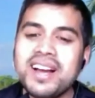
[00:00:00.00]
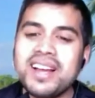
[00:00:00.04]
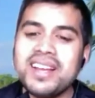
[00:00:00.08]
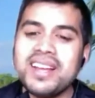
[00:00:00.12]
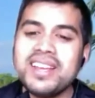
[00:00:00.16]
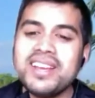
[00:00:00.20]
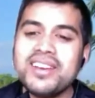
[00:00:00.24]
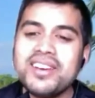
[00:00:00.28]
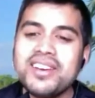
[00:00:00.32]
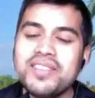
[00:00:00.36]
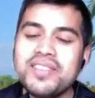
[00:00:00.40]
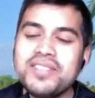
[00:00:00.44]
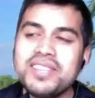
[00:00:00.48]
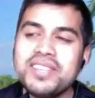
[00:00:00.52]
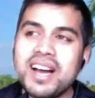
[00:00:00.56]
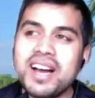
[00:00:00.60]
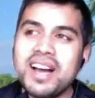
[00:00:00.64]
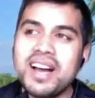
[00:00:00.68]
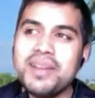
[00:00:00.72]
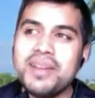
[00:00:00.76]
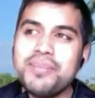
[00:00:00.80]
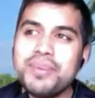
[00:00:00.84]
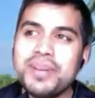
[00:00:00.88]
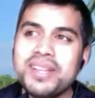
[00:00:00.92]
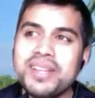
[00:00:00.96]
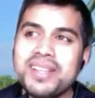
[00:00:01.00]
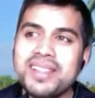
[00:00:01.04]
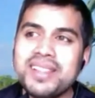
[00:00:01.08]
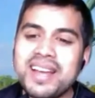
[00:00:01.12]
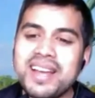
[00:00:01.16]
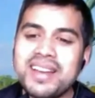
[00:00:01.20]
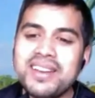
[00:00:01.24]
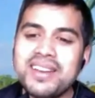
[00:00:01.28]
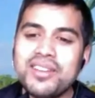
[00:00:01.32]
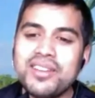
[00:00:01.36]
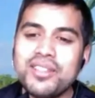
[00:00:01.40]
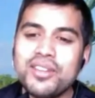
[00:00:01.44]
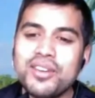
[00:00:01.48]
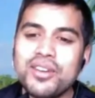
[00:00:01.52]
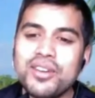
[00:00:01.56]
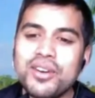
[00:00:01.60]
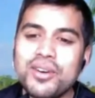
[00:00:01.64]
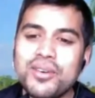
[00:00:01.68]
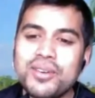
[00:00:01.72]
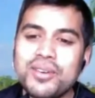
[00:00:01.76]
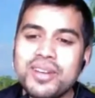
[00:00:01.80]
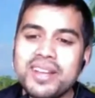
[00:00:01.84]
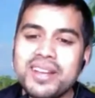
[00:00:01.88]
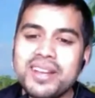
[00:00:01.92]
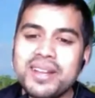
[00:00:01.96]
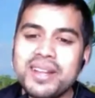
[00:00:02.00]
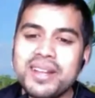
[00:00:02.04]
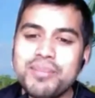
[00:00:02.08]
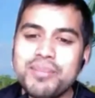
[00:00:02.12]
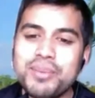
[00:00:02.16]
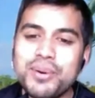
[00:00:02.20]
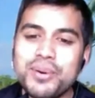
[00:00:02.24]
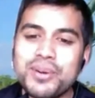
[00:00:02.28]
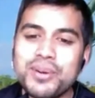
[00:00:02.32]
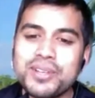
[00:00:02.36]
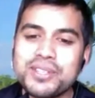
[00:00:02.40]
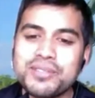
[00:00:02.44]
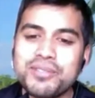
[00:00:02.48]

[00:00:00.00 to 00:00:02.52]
he could have died, but he landed on the goat, and it broke his